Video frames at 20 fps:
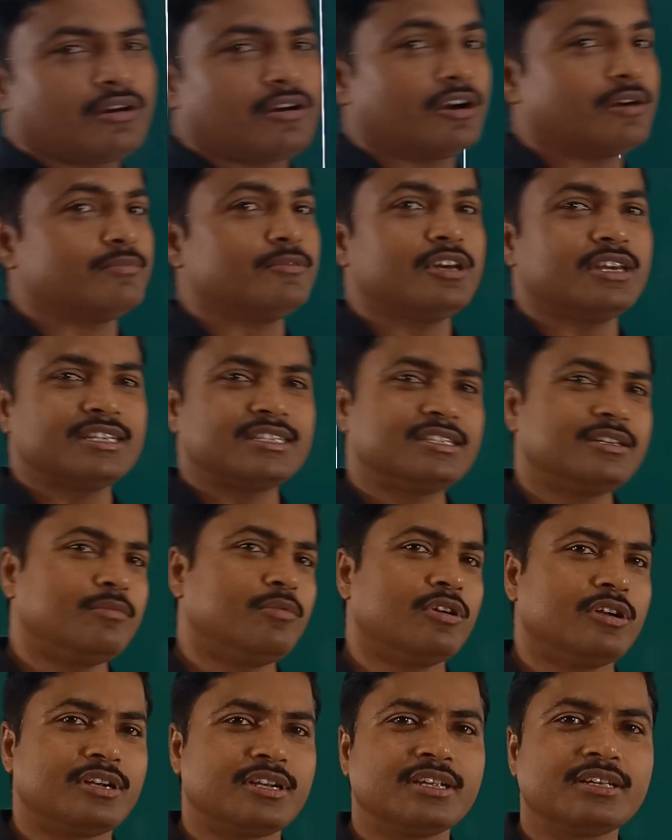of the AC
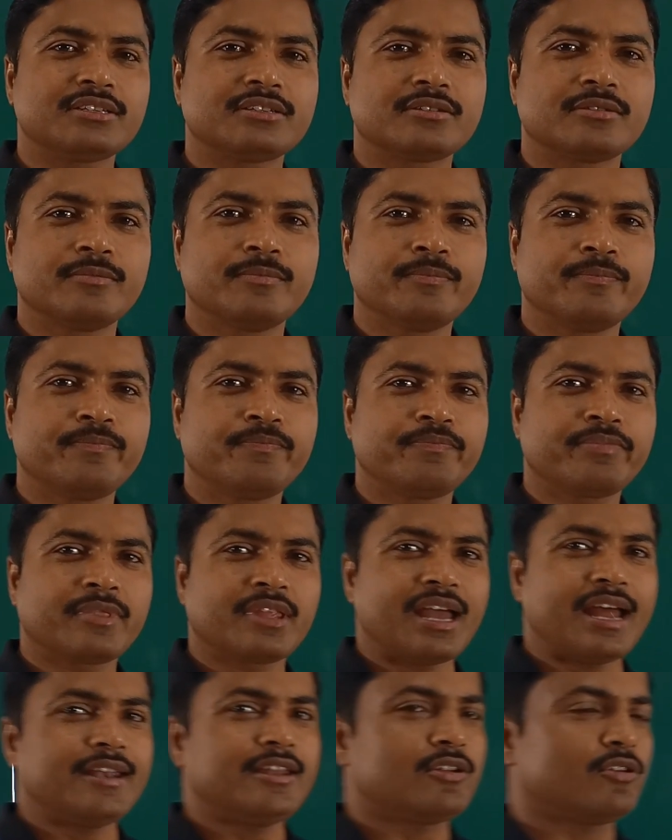voltage,
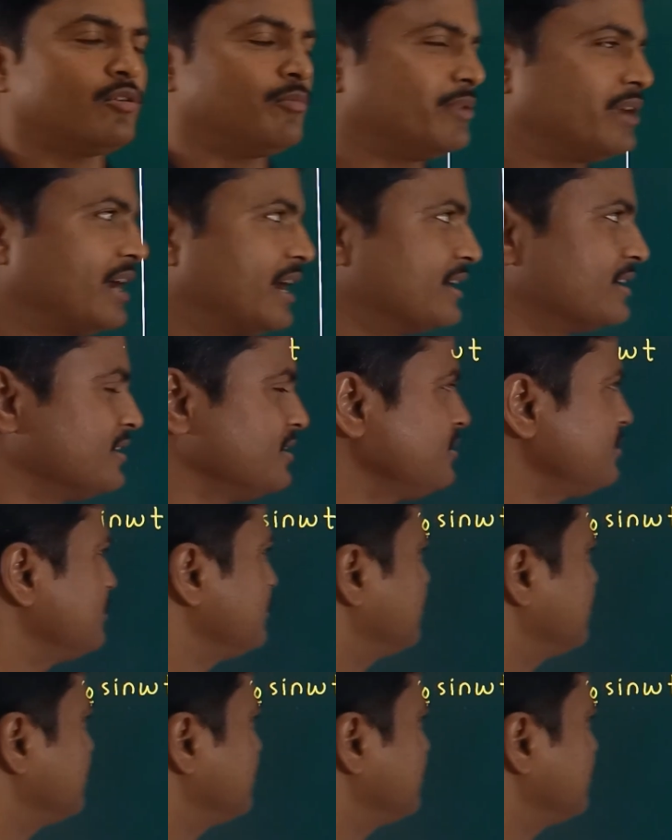and here omega t